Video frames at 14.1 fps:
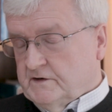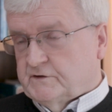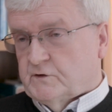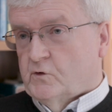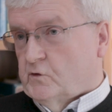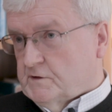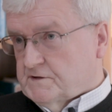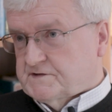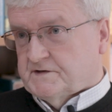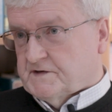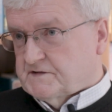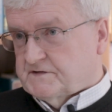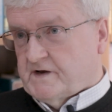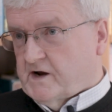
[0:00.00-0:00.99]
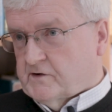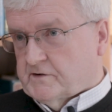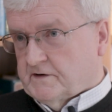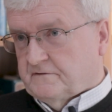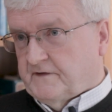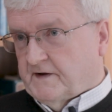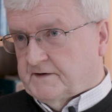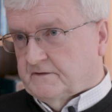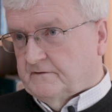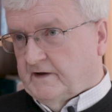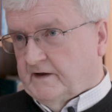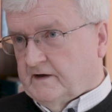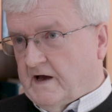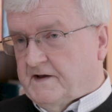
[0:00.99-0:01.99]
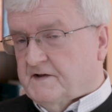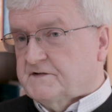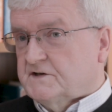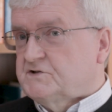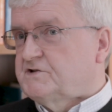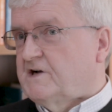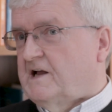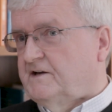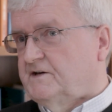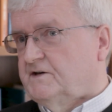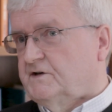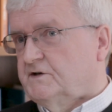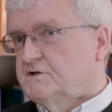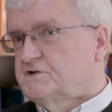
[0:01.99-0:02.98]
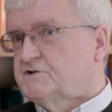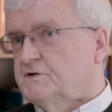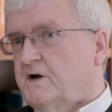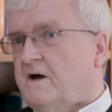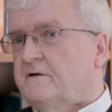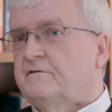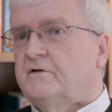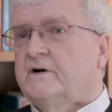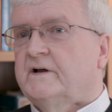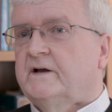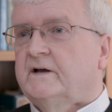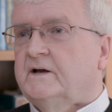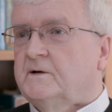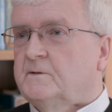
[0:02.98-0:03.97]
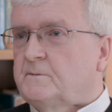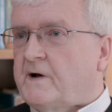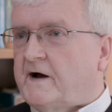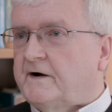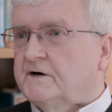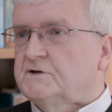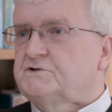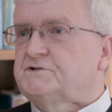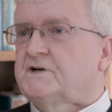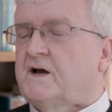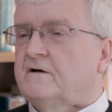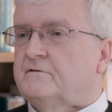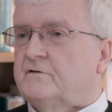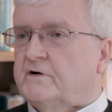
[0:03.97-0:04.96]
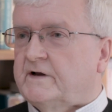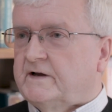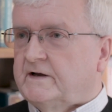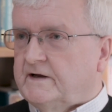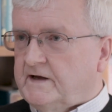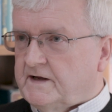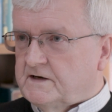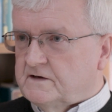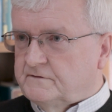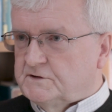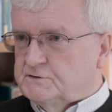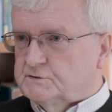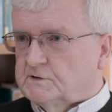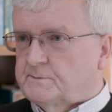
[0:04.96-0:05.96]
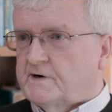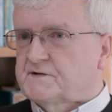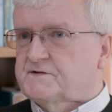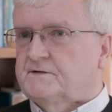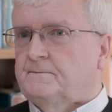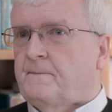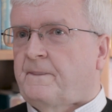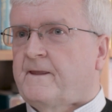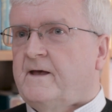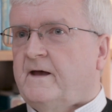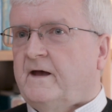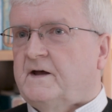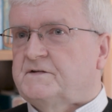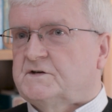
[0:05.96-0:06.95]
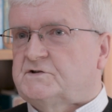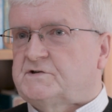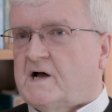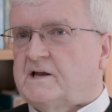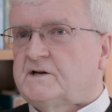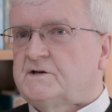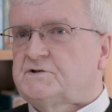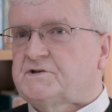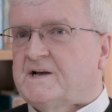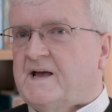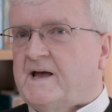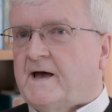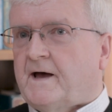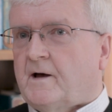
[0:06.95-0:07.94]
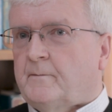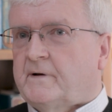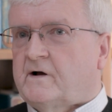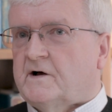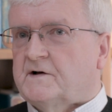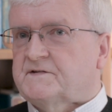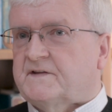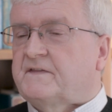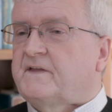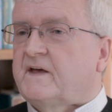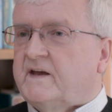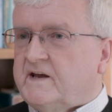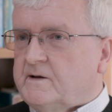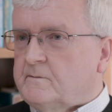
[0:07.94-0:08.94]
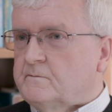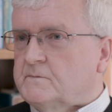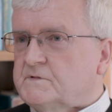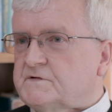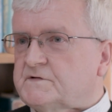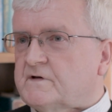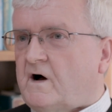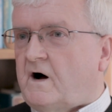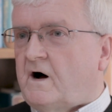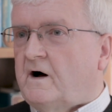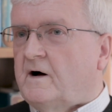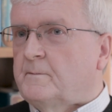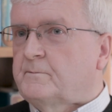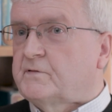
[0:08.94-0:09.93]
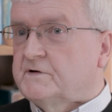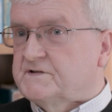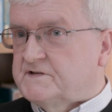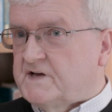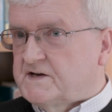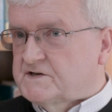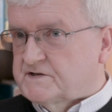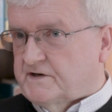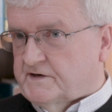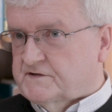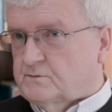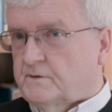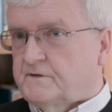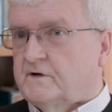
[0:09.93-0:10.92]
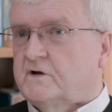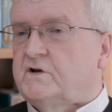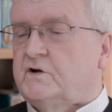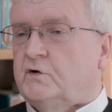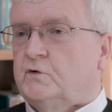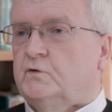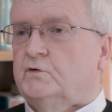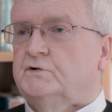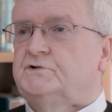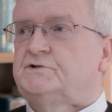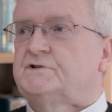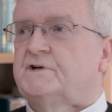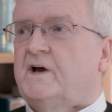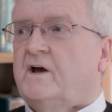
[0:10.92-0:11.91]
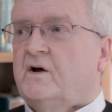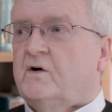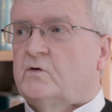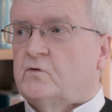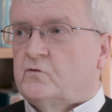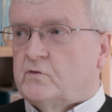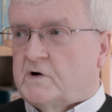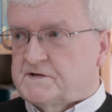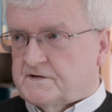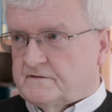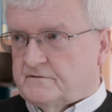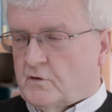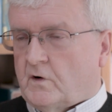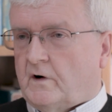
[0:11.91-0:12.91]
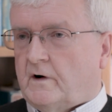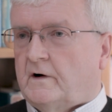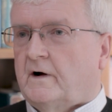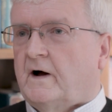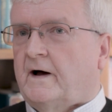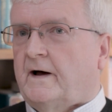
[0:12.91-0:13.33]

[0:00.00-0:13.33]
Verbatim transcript: doors to the sacred effectively, and it's a challenge to every parish, every individual person. It's a challenge because the themes present us with a huge reservoir